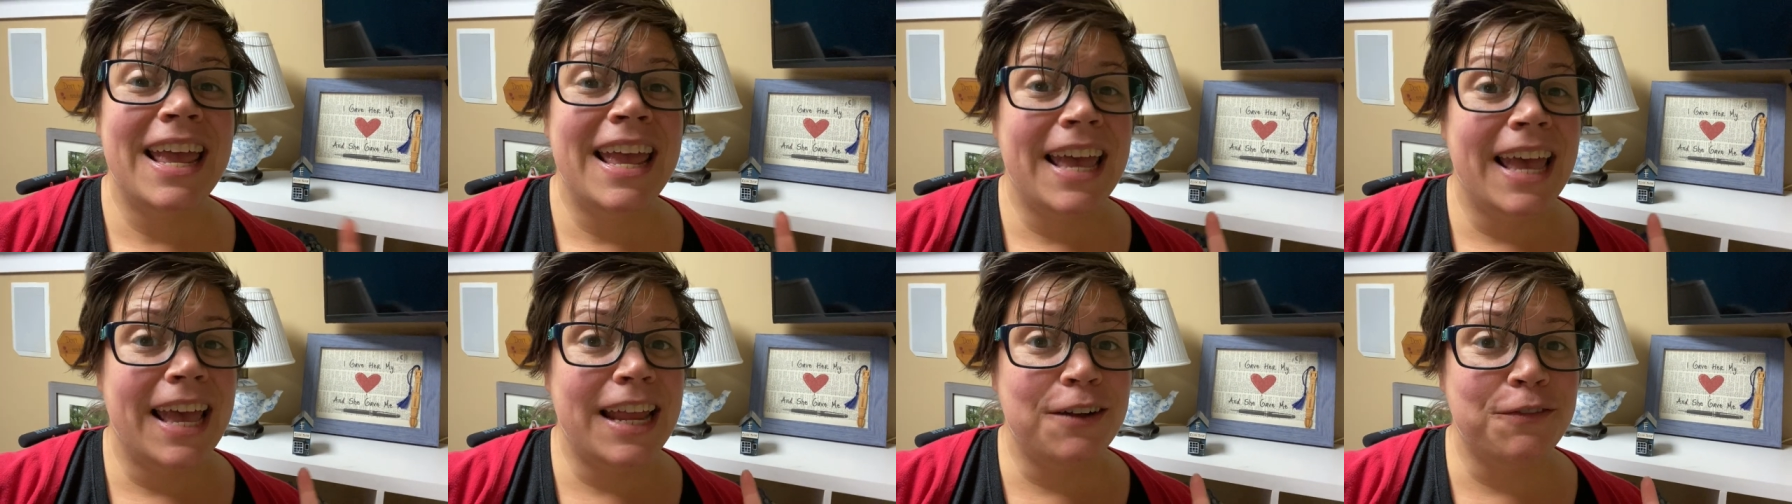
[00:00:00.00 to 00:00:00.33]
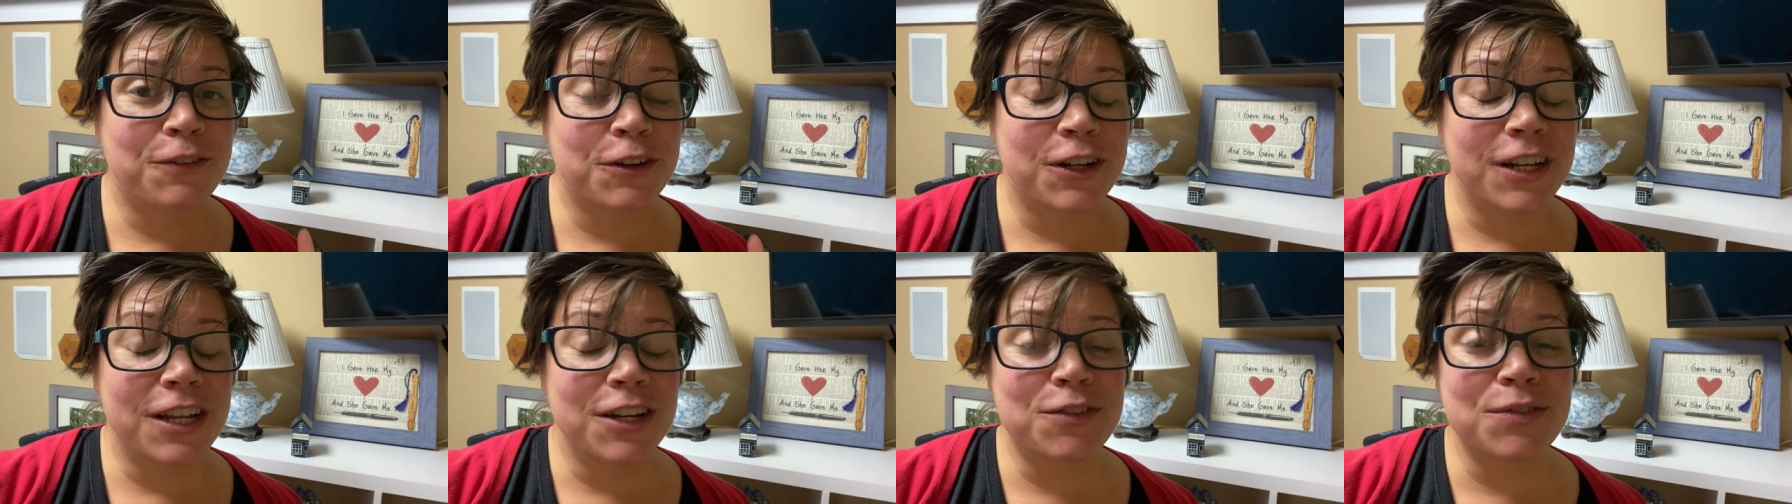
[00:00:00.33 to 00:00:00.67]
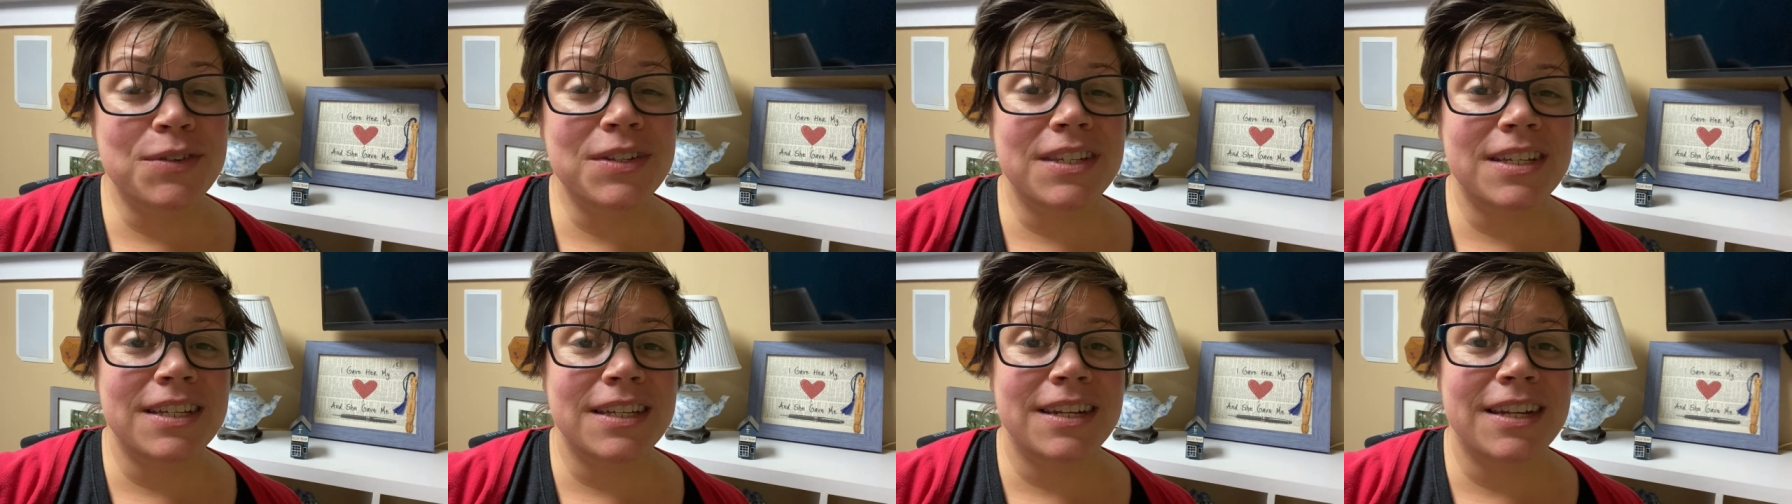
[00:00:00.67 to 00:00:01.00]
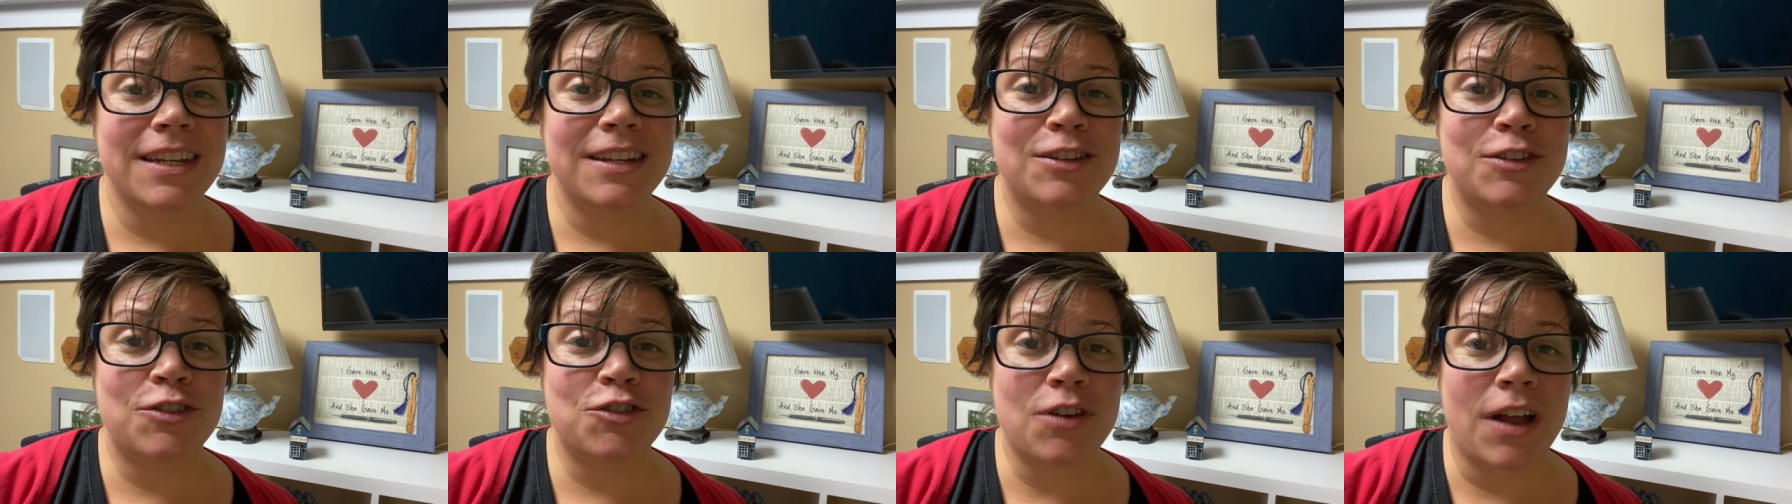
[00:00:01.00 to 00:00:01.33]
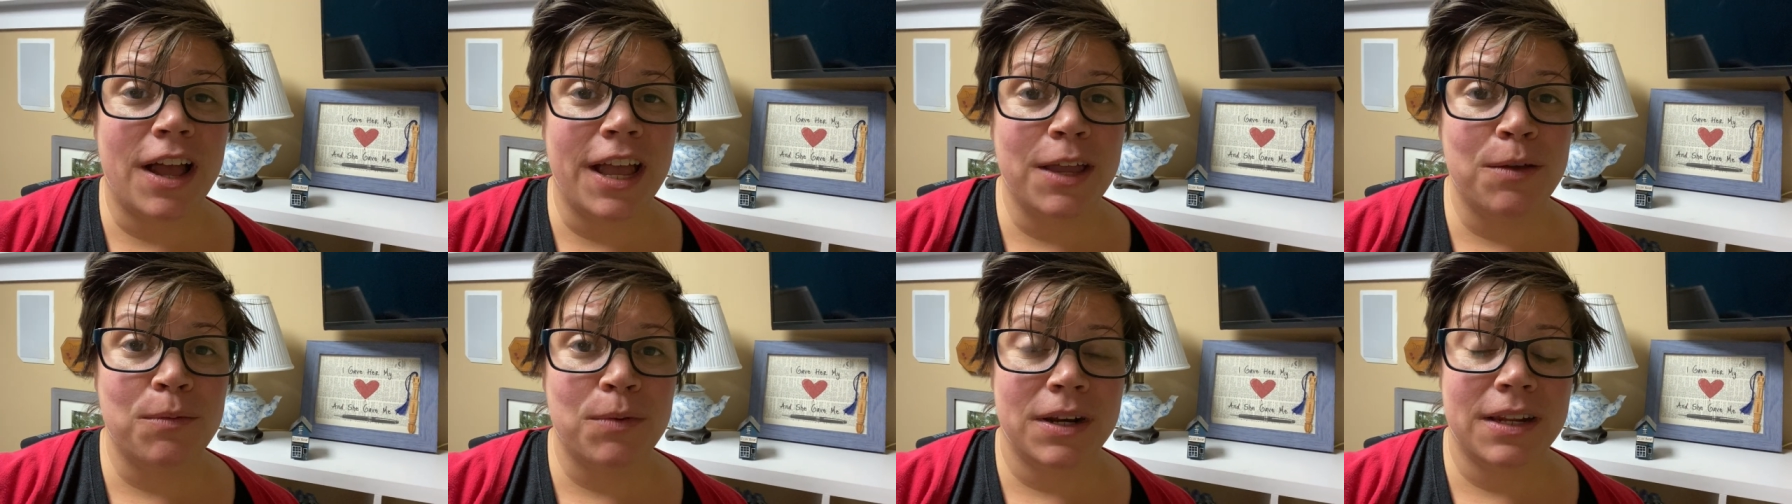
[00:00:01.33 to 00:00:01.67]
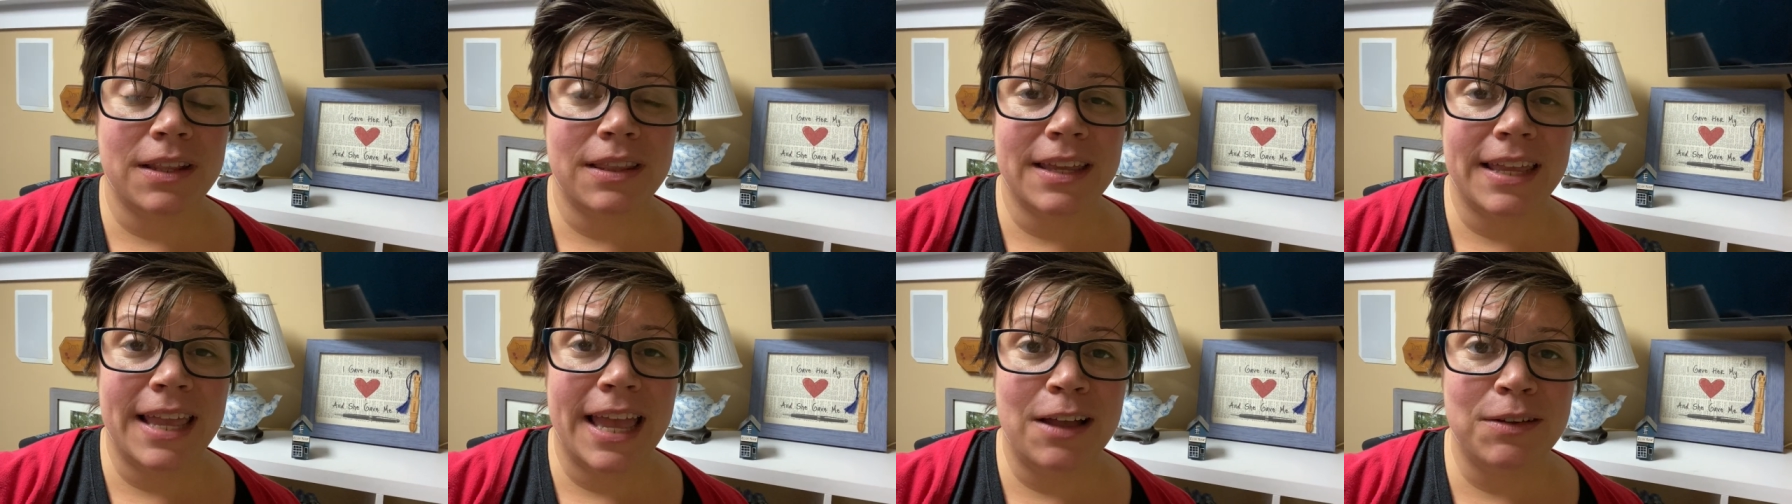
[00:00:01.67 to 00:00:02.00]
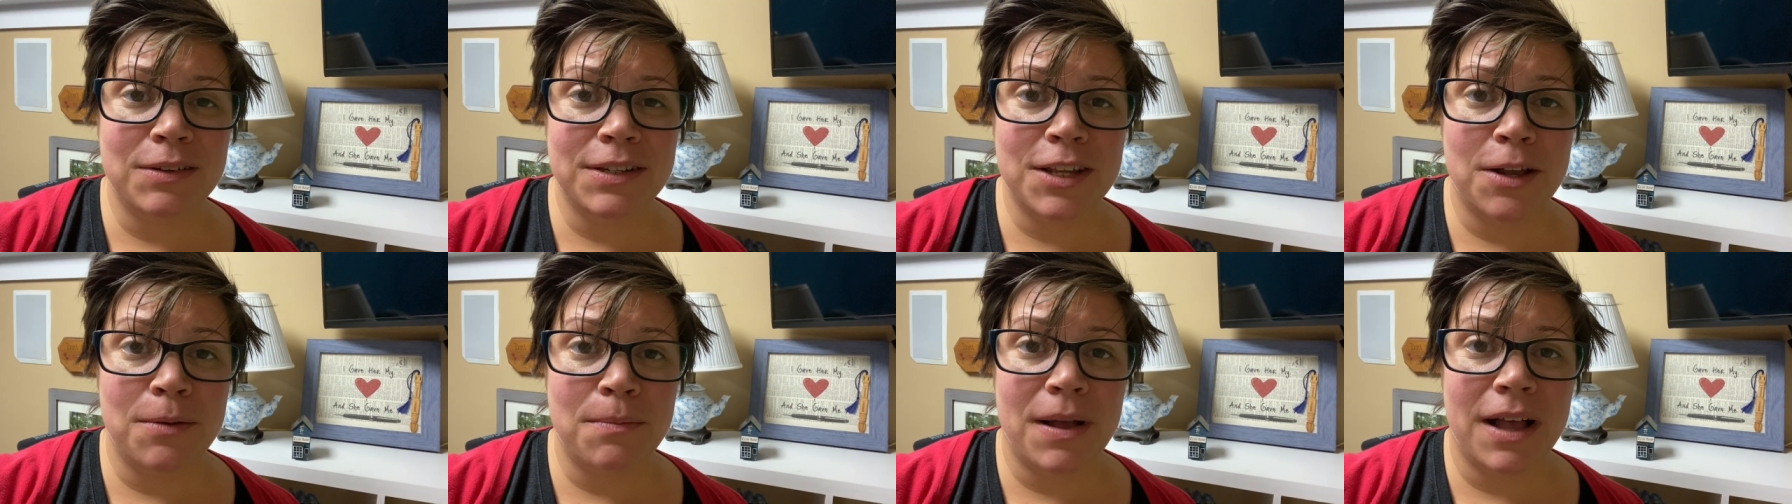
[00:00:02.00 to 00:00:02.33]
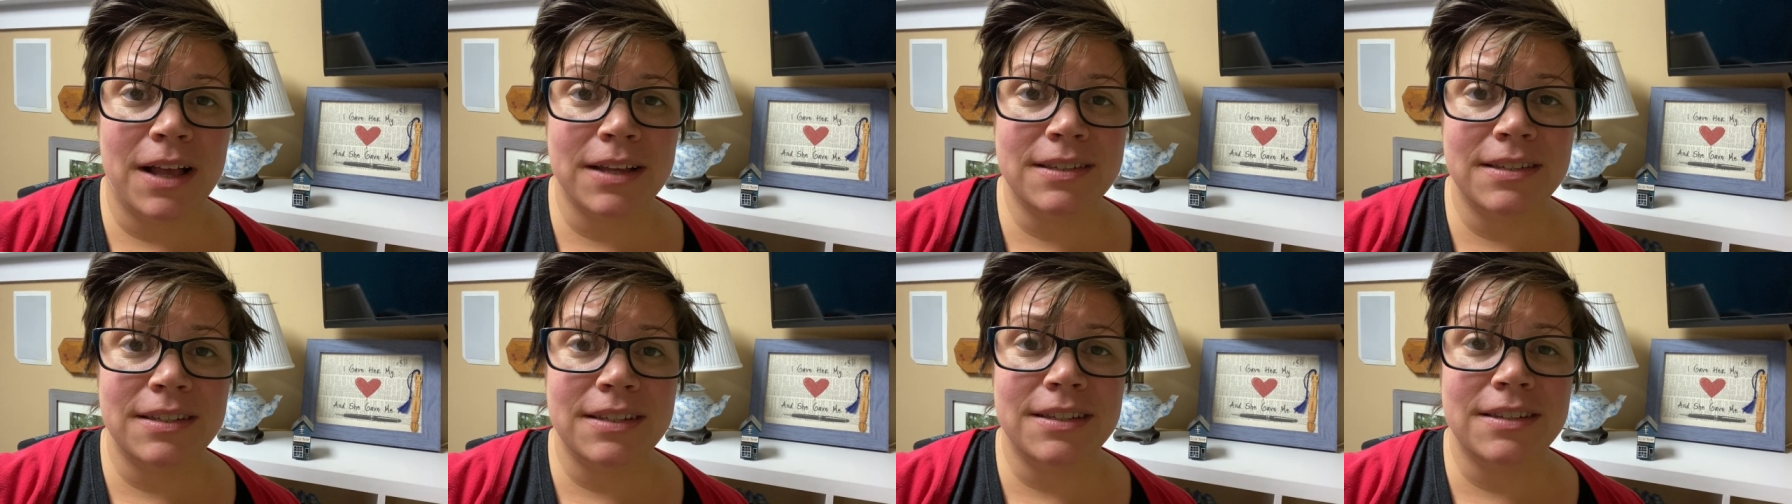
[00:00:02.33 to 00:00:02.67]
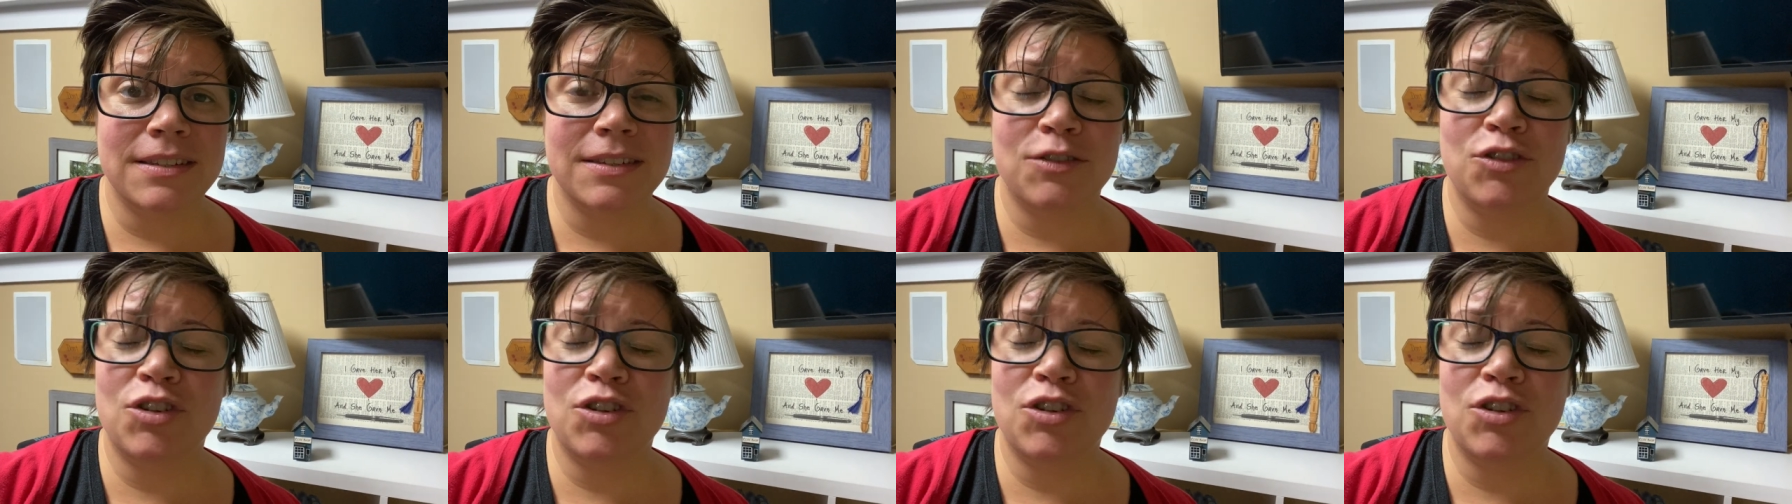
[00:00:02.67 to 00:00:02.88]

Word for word: And if you're interested in trying one of the countdown boxes,